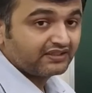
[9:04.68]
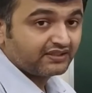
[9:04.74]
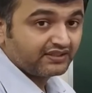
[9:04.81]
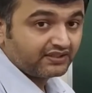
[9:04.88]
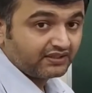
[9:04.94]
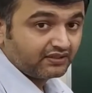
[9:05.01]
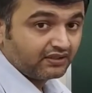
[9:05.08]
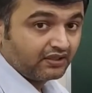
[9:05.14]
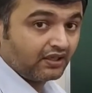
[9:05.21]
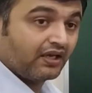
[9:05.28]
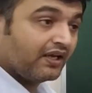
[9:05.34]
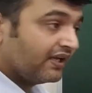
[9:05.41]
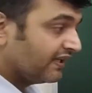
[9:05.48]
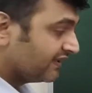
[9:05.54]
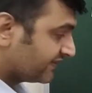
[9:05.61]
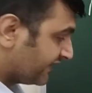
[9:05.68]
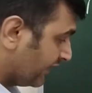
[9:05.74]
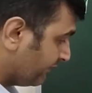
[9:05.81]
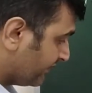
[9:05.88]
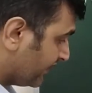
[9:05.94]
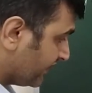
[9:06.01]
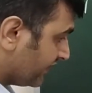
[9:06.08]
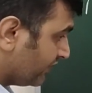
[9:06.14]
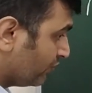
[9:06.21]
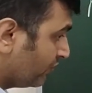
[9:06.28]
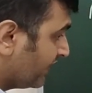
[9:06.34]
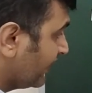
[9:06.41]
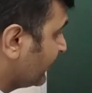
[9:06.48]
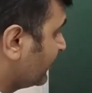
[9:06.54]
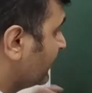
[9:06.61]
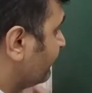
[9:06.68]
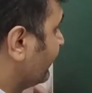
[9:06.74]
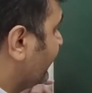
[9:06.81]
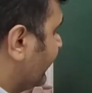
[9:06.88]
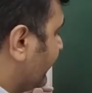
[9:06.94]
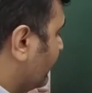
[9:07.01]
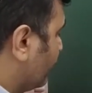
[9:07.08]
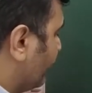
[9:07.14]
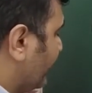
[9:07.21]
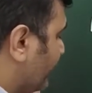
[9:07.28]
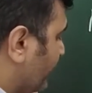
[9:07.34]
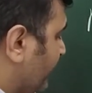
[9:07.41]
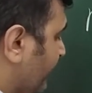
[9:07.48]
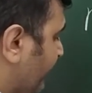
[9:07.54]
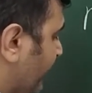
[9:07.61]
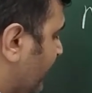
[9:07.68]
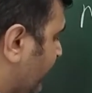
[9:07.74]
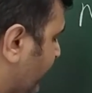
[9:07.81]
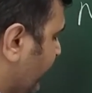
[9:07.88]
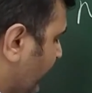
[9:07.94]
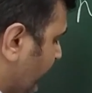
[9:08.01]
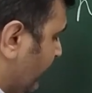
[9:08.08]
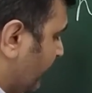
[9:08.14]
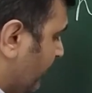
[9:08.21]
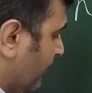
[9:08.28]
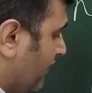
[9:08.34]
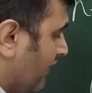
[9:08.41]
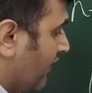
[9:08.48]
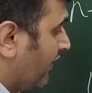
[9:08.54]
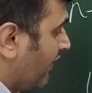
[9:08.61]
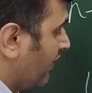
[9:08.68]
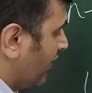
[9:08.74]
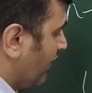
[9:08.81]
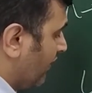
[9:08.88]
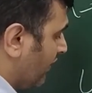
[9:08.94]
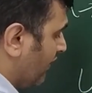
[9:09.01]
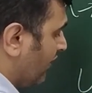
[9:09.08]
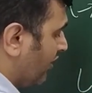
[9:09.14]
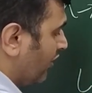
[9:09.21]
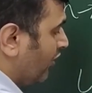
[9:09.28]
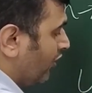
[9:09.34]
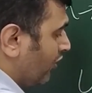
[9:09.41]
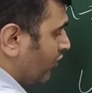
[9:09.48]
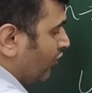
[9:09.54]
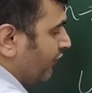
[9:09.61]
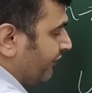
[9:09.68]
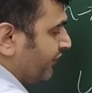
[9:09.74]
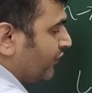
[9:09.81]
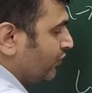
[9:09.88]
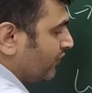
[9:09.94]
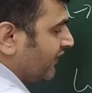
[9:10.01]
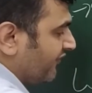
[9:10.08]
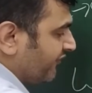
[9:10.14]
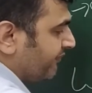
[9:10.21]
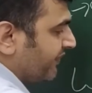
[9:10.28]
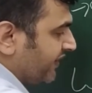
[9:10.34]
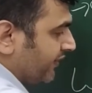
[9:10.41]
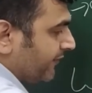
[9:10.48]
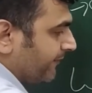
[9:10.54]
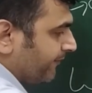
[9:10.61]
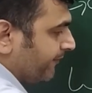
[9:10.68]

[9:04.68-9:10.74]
3. Same thing, you take limit n going to infinity of UFP.